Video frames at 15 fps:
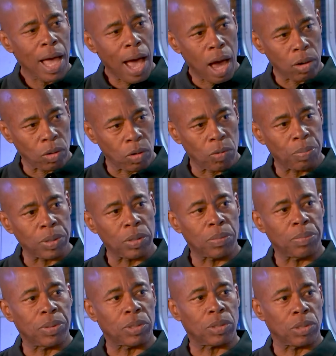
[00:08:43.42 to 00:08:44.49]
how to open your
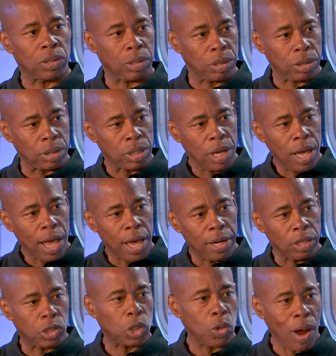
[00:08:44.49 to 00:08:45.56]
businesses and
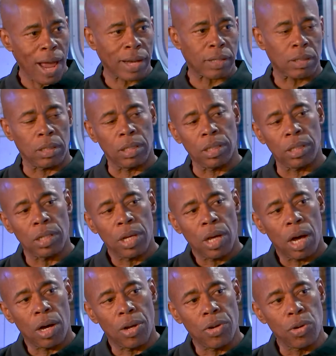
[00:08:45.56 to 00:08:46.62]
attract the
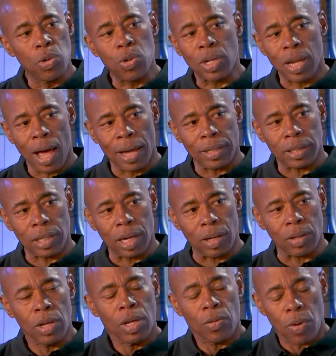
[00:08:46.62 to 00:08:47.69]
new clientele.